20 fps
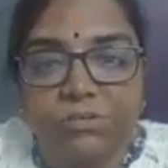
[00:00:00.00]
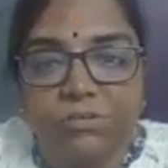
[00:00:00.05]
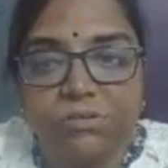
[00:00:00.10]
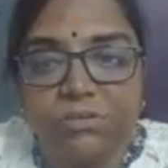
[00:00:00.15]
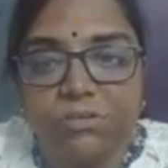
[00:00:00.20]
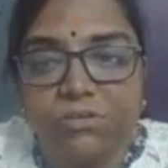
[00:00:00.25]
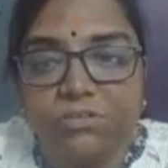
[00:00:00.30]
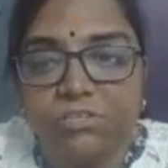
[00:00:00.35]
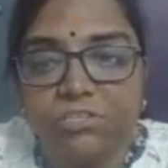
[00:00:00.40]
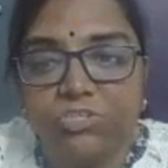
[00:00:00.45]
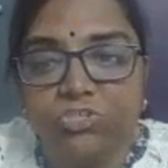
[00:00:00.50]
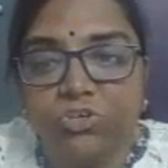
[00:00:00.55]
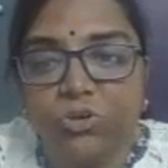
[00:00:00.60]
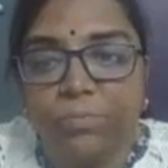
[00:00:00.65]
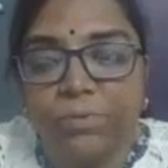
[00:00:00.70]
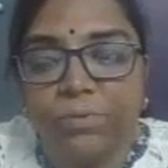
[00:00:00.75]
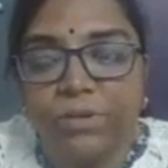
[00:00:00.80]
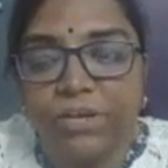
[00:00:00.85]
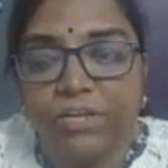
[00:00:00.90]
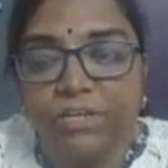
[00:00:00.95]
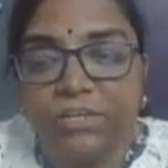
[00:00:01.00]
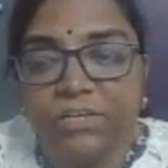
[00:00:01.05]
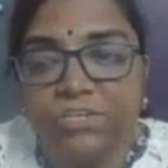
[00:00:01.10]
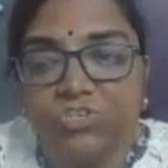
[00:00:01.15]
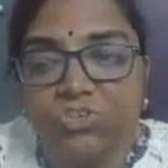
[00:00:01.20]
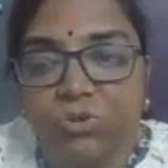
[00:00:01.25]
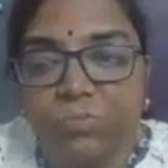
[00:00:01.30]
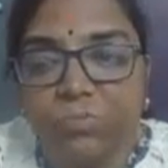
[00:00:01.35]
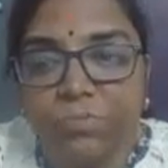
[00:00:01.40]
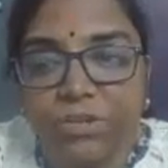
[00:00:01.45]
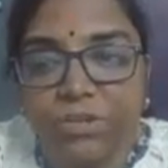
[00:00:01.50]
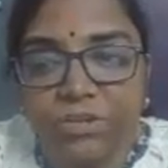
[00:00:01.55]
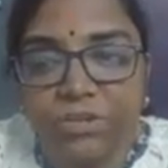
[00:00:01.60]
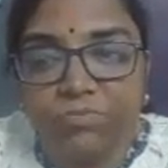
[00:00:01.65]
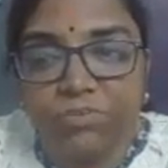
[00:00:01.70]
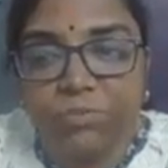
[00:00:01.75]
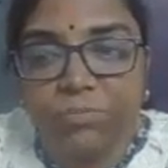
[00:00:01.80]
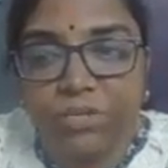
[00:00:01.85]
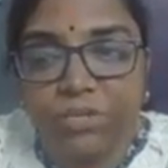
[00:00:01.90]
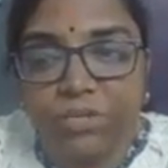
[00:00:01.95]
the predicted geometry
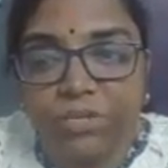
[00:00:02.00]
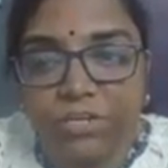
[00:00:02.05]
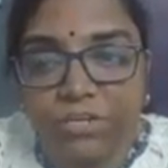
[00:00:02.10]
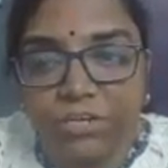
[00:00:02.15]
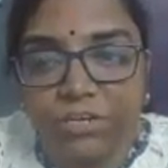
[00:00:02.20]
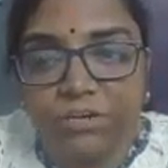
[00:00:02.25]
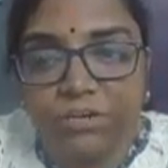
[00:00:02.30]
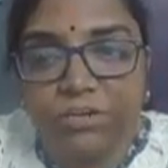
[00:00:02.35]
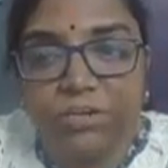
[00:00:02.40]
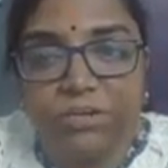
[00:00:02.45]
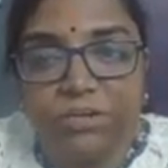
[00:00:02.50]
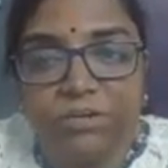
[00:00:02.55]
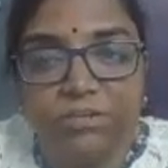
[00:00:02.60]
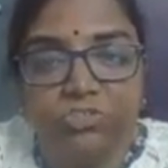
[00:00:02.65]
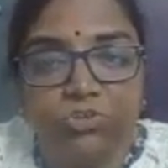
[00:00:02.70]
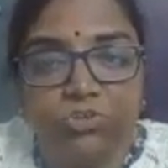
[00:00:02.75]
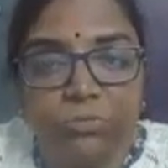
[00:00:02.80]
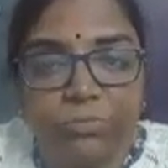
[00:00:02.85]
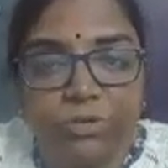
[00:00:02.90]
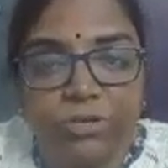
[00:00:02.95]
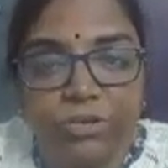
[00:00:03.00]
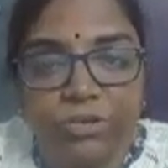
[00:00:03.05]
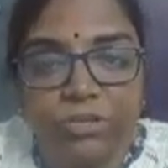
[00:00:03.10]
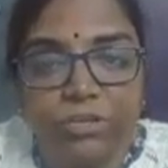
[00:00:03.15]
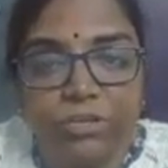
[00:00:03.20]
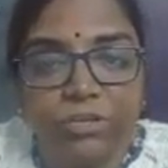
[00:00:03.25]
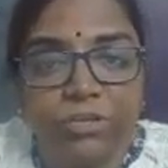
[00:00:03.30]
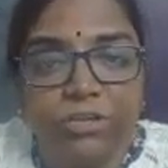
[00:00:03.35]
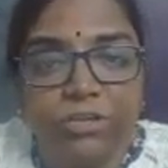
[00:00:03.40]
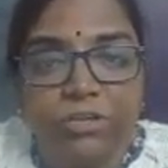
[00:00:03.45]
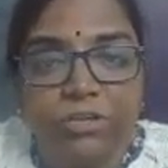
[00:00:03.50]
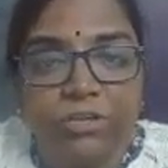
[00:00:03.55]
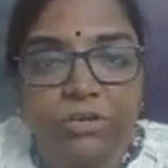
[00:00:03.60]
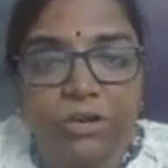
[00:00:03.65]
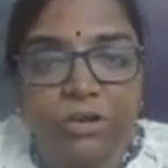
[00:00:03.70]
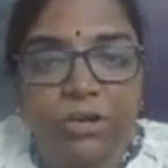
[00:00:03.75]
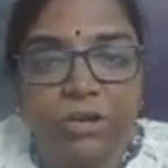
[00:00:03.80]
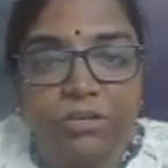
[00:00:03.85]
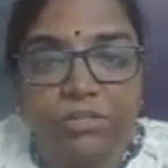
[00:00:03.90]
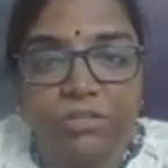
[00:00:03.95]
will be a tetrahedral geometry,
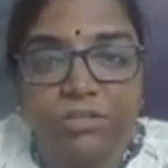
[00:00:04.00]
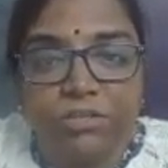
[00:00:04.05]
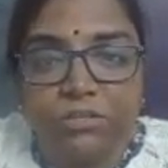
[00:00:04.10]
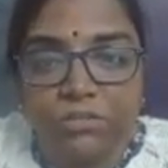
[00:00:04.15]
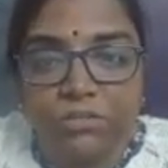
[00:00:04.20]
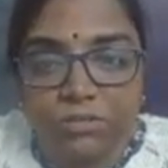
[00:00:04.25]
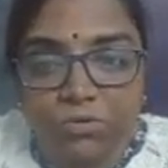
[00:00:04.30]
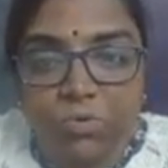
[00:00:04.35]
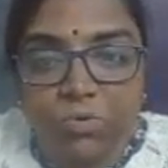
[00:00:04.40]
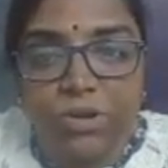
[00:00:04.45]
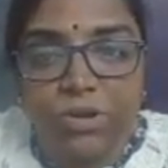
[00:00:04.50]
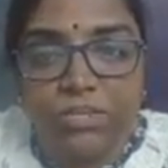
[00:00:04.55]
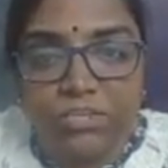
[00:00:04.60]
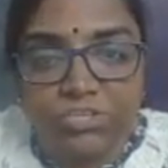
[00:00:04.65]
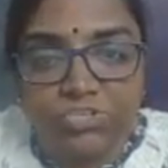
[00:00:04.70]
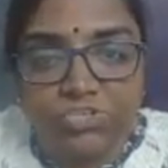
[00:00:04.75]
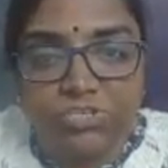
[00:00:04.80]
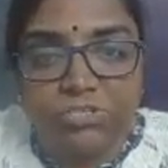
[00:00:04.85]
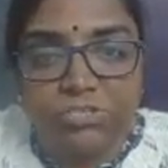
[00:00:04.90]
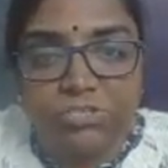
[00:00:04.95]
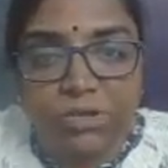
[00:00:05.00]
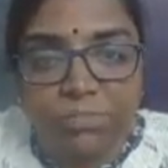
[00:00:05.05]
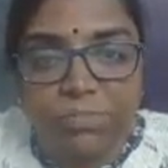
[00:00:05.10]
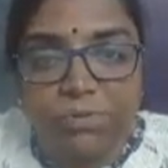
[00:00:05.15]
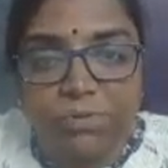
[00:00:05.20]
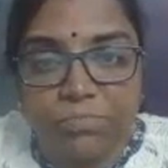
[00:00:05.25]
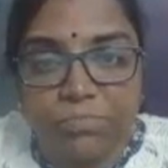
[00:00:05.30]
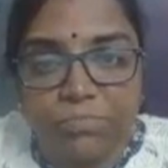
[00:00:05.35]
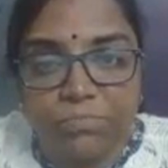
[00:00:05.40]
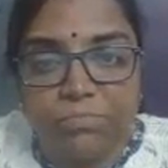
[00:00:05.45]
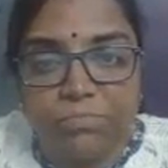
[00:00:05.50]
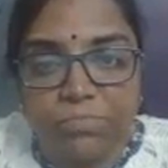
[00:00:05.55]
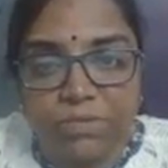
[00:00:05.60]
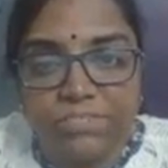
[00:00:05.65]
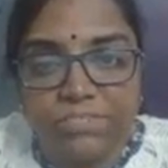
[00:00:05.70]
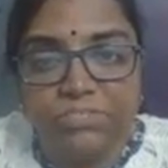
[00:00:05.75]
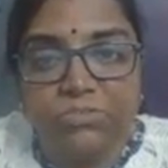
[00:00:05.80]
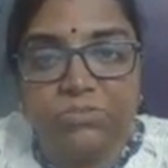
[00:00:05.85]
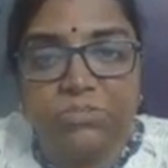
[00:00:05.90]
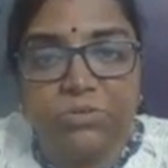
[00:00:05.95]
and then the coordination number,
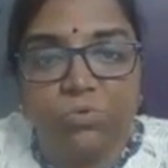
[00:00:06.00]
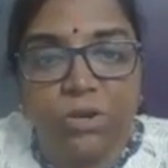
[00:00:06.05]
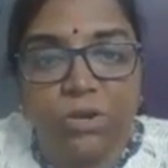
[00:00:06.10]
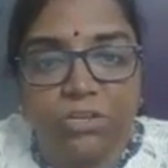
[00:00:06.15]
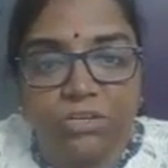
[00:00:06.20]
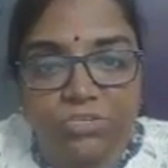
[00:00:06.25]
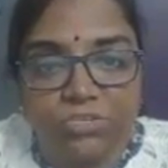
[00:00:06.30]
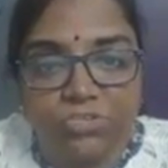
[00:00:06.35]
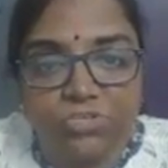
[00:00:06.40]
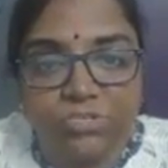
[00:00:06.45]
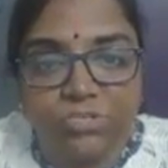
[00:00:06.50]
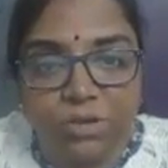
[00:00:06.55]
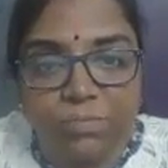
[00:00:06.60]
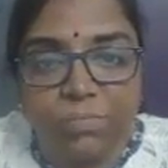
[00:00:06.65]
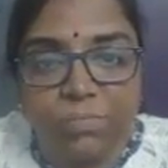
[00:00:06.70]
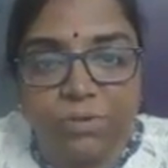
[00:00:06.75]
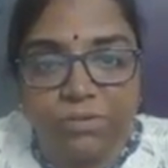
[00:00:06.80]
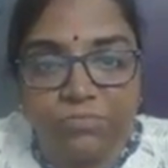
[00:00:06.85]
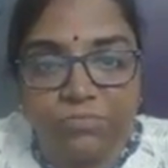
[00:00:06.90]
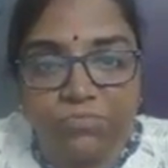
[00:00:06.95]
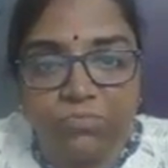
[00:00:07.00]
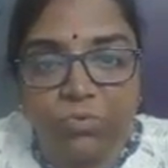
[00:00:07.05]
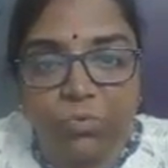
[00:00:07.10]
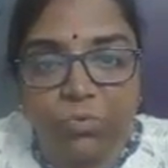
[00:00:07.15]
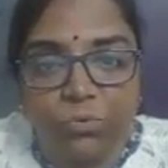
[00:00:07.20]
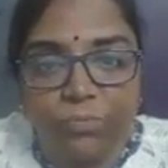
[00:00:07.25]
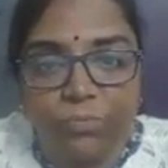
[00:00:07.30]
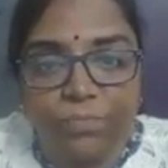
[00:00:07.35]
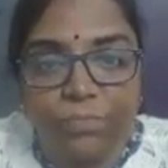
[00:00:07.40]
based on the coordination number 4.